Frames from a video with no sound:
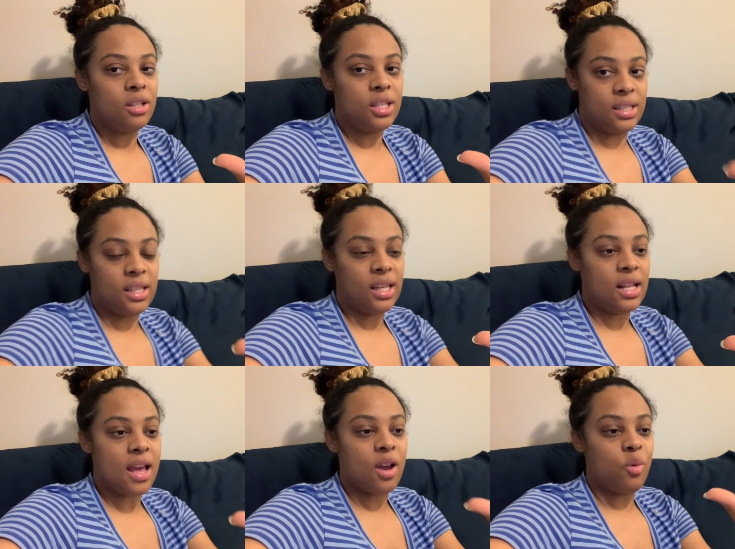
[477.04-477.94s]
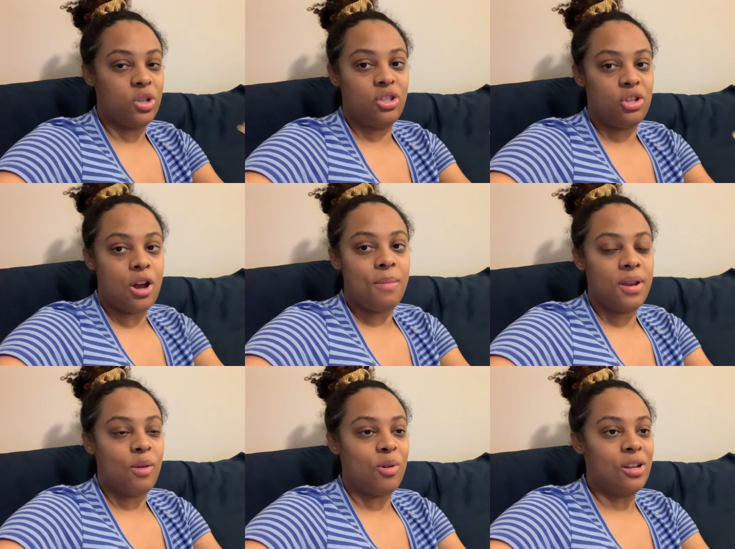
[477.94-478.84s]
to see like which is your
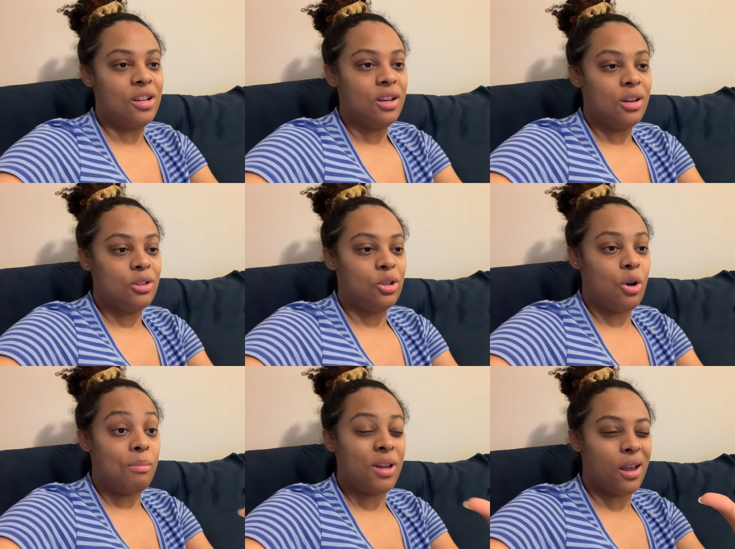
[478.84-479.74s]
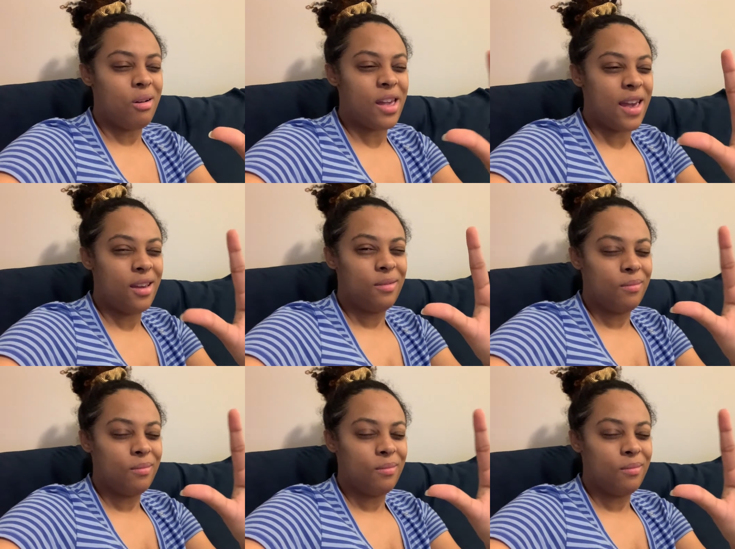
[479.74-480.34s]
dominant one. So I'm like, okay.